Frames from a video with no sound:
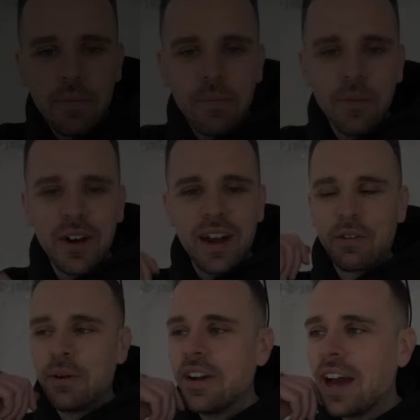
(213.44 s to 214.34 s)
Morning
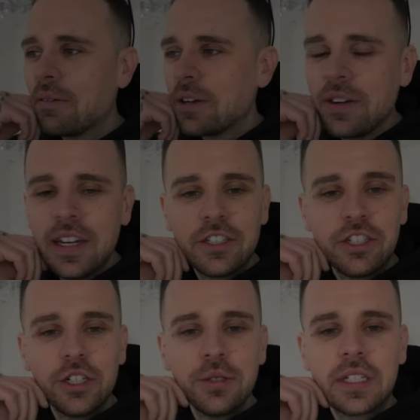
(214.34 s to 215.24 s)
everyone, how are we doing? It's
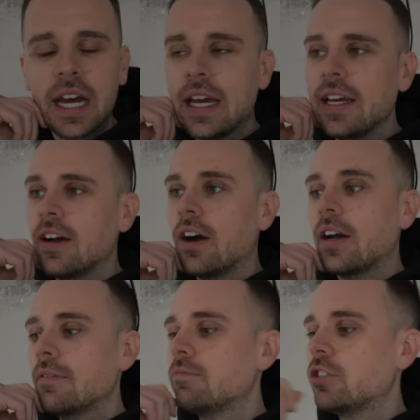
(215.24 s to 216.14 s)
Tuesday.
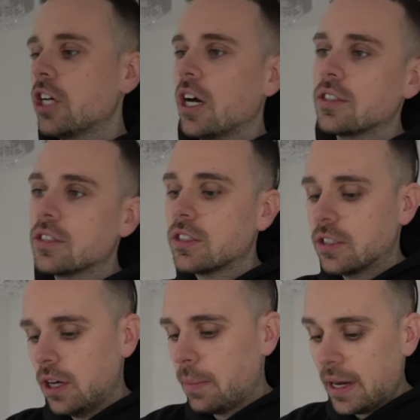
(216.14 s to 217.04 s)
I am
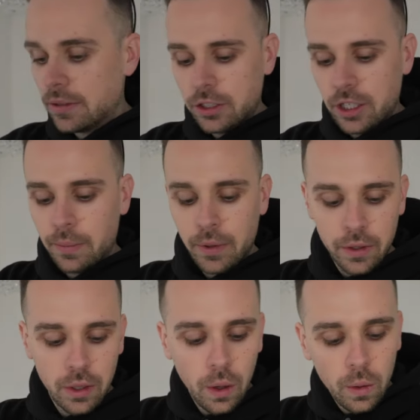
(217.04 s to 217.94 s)
just about to jump on
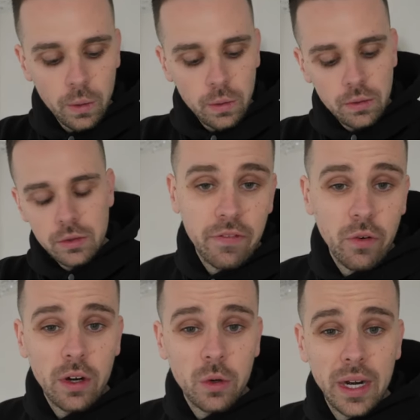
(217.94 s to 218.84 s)
a call. I
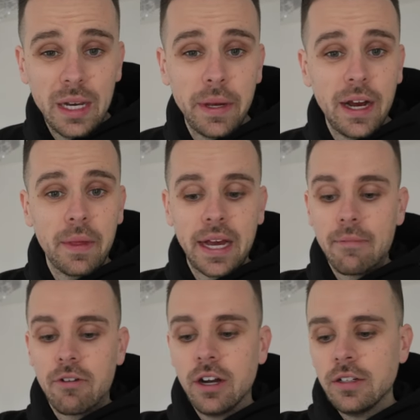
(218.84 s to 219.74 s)
thought I'd quickly pick up the
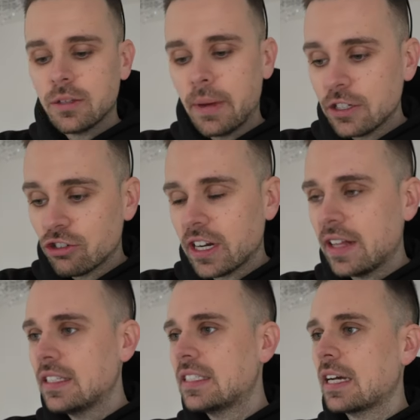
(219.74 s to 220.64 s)
camera to make sure I
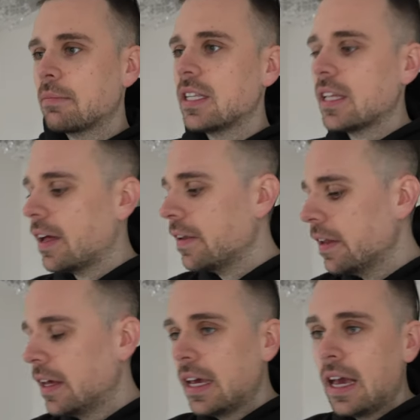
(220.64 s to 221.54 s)
get this segment done
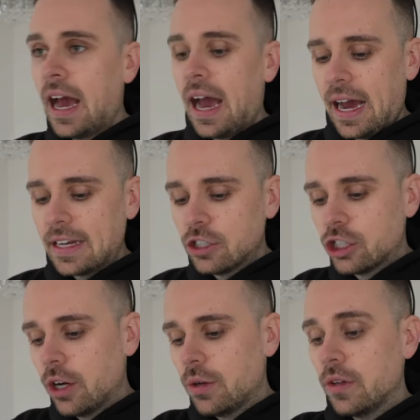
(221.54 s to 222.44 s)
and
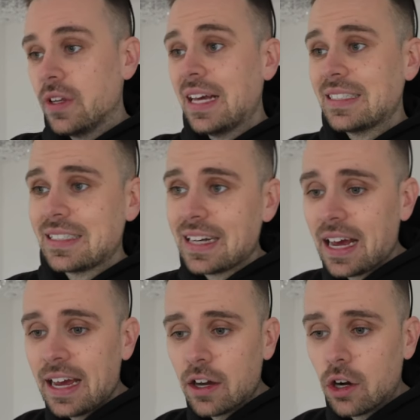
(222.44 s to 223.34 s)
show you
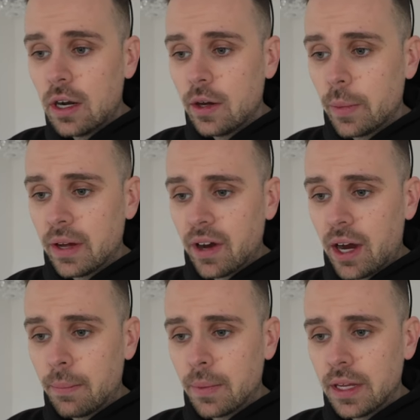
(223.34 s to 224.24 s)
yesterday I got a little bit of a
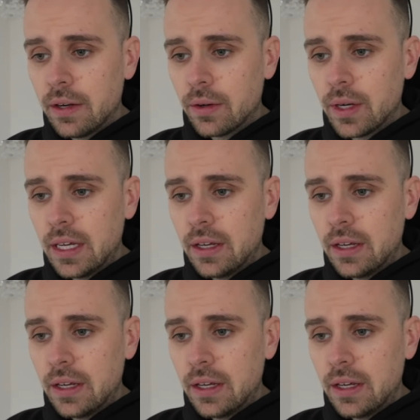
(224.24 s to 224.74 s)
humbling on